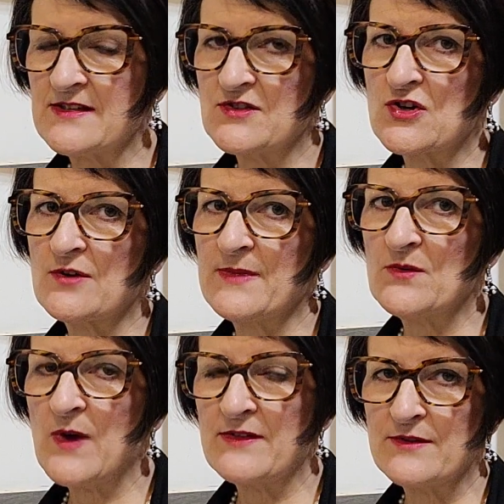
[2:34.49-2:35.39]

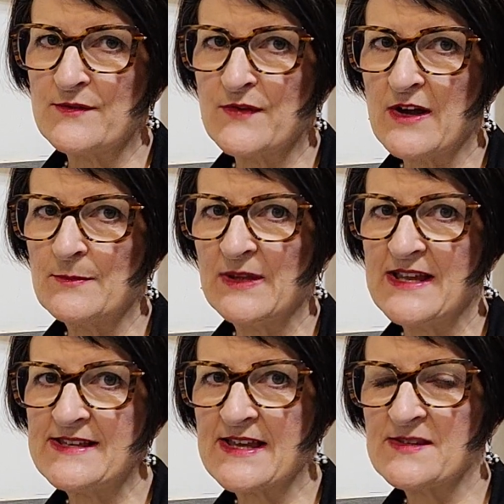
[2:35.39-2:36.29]
determine whether the
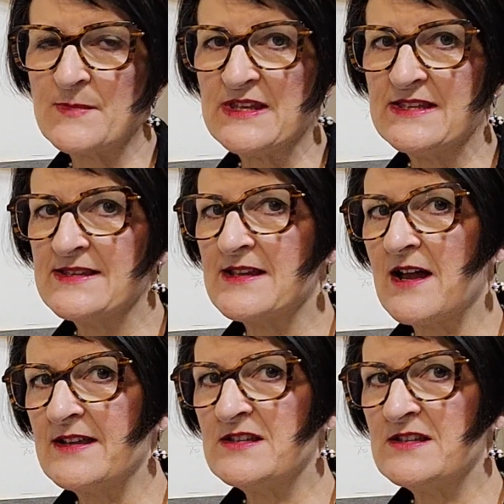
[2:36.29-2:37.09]
fireplace has been designed